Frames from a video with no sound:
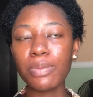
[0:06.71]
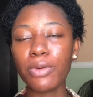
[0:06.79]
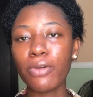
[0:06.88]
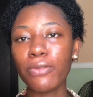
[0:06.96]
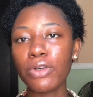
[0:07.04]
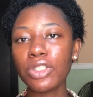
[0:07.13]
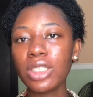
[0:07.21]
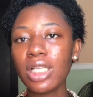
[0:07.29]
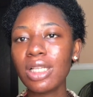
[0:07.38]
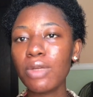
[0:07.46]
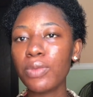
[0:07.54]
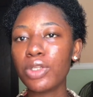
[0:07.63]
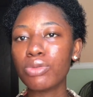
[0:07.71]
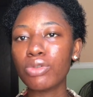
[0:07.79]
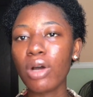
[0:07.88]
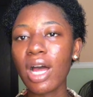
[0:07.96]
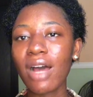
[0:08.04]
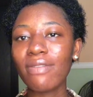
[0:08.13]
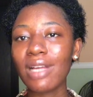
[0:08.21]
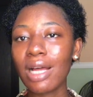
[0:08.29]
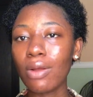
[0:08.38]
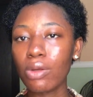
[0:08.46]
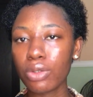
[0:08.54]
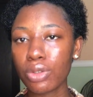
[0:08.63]
But unfortunately, we do not have
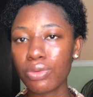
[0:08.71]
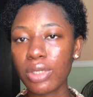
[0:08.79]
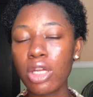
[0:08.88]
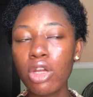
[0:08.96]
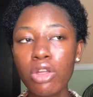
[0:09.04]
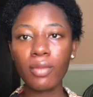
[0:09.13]
that luxury.